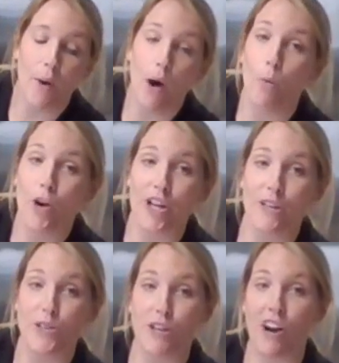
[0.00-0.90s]
We're gonna
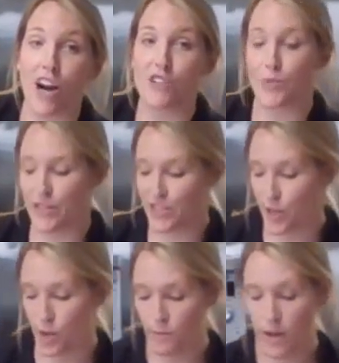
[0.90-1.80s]
serve ours with
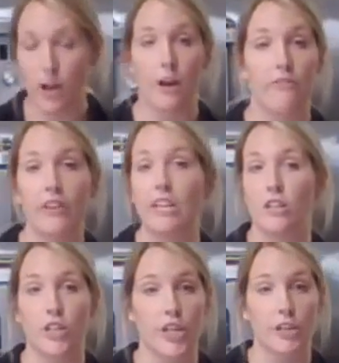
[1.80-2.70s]
some
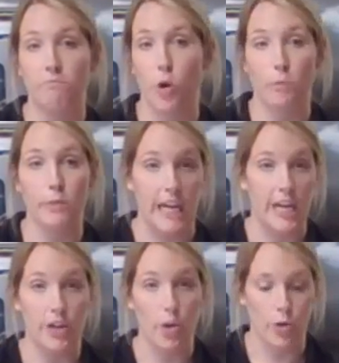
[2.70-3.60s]
vanilla or
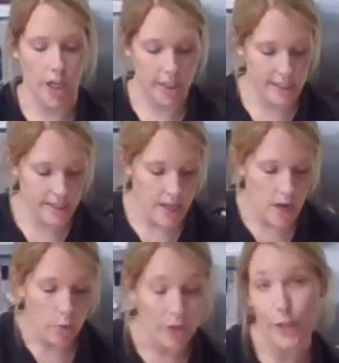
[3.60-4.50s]
plain yogurt.
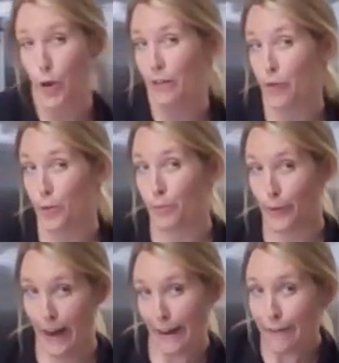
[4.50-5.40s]
Really great for
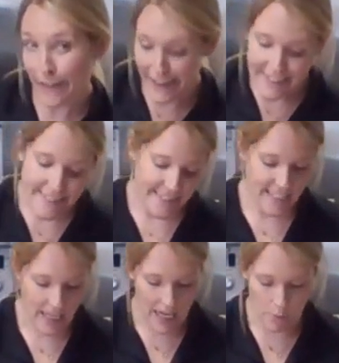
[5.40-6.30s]
breakfast
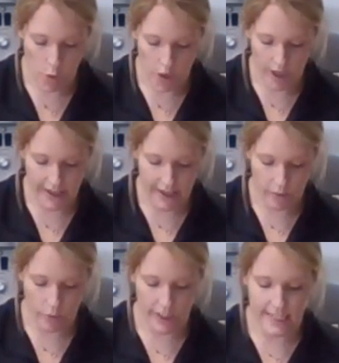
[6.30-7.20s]
or a
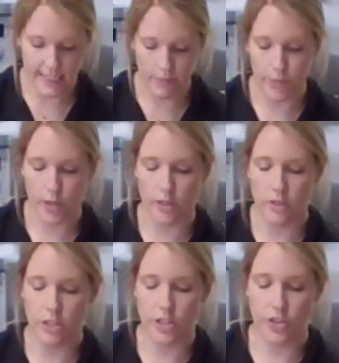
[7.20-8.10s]
really
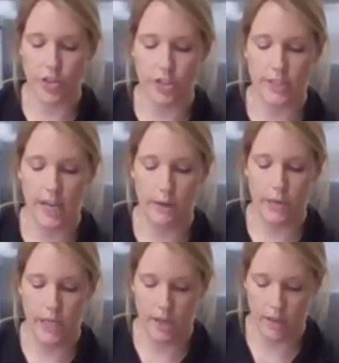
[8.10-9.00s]
simple dessert
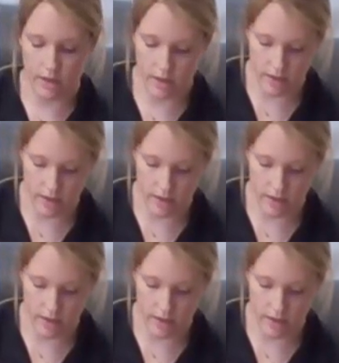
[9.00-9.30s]
topping.